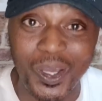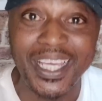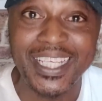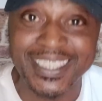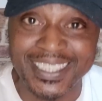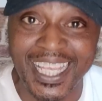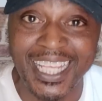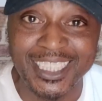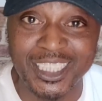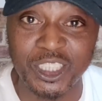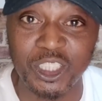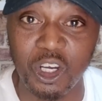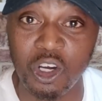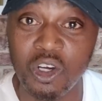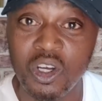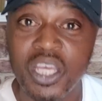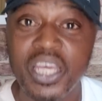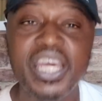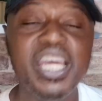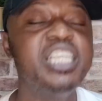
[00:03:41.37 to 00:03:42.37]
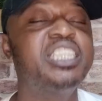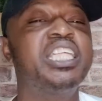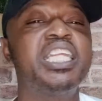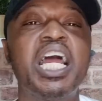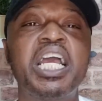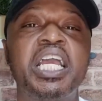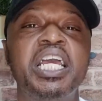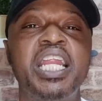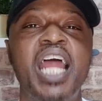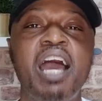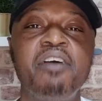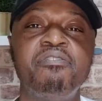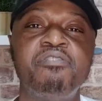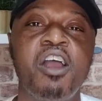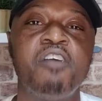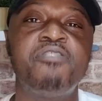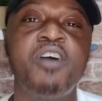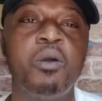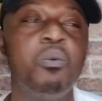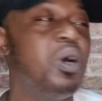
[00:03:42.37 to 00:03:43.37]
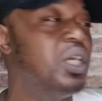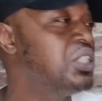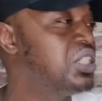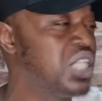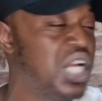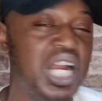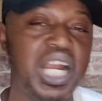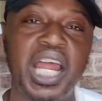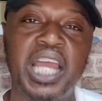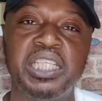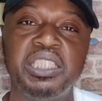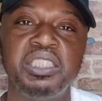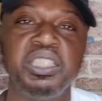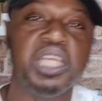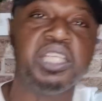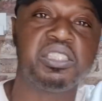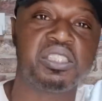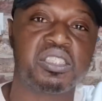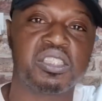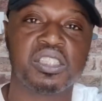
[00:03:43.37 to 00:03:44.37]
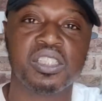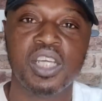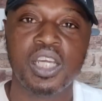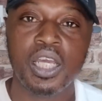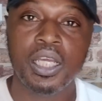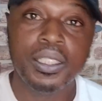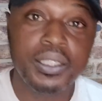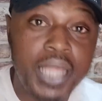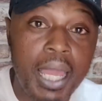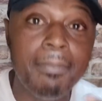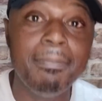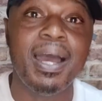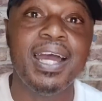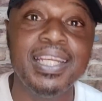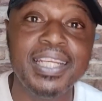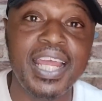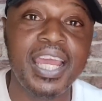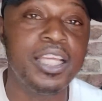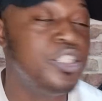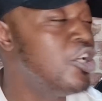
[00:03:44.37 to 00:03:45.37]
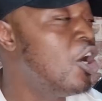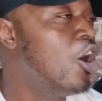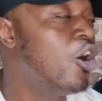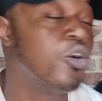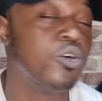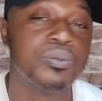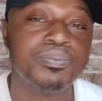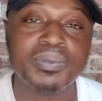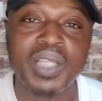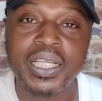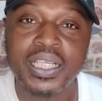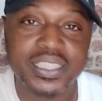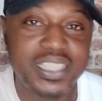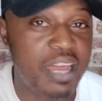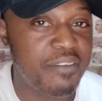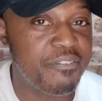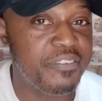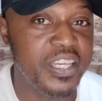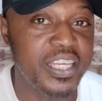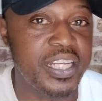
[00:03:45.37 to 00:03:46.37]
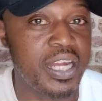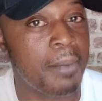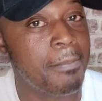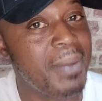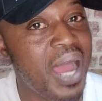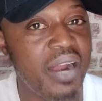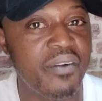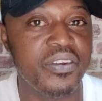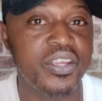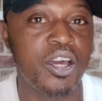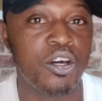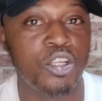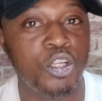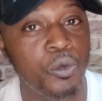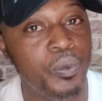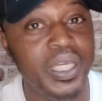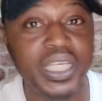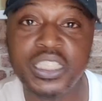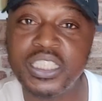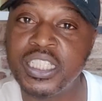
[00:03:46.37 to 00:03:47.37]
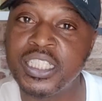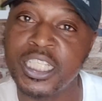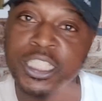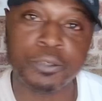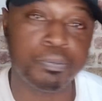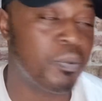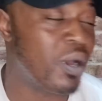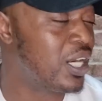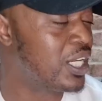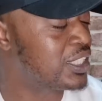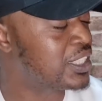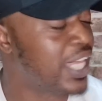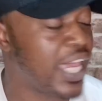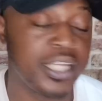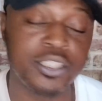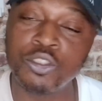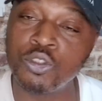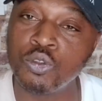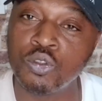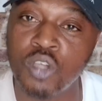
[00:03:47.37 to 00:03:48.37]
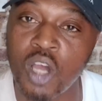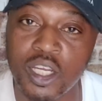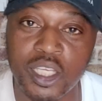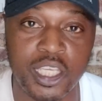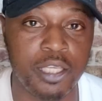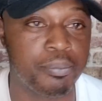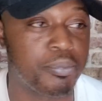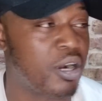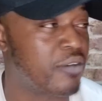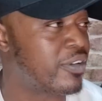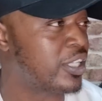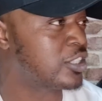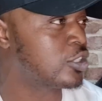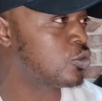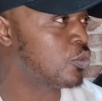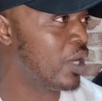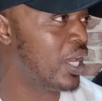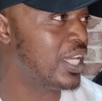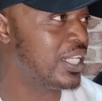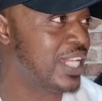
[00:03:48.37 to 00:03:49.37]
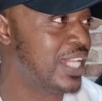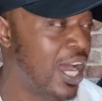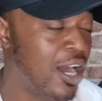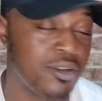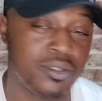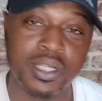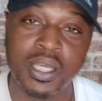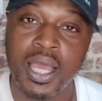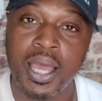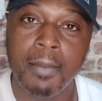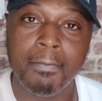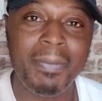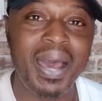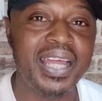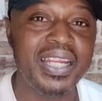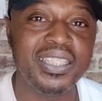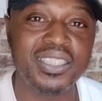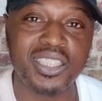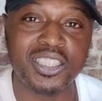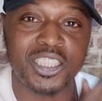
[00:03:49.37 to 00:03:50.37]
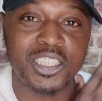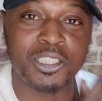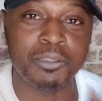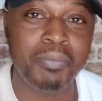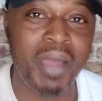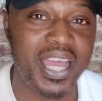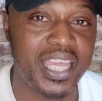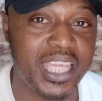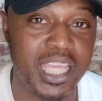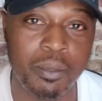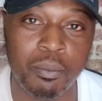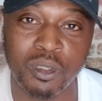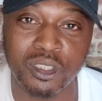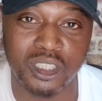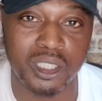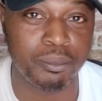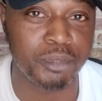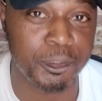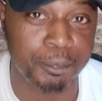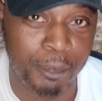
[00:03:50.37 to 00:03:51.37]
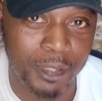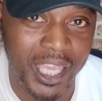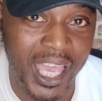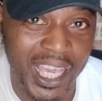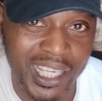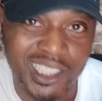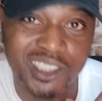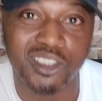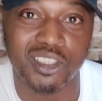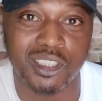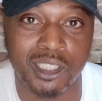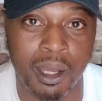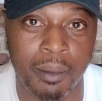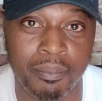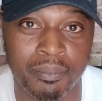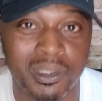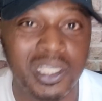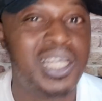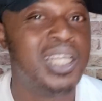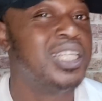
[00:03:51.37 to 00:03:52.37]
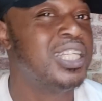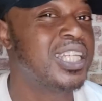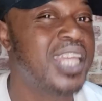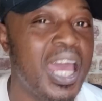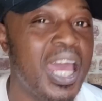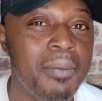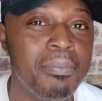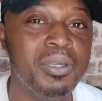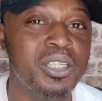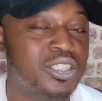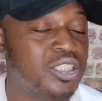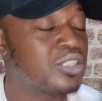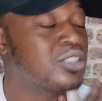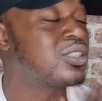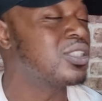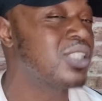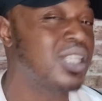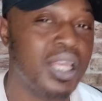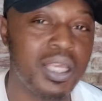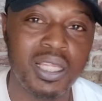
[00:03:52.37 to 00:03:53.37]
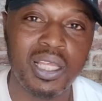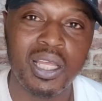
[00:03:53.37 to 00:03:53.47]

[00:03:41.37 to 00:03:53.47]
he said, you know, he said, I could have her if I want her like this. Then man there, yo, Davide, Mario, Luigi, this brother's getting too cocky, bro. I swear down. Man need to smack him with some spaghettis or something. You get me? Just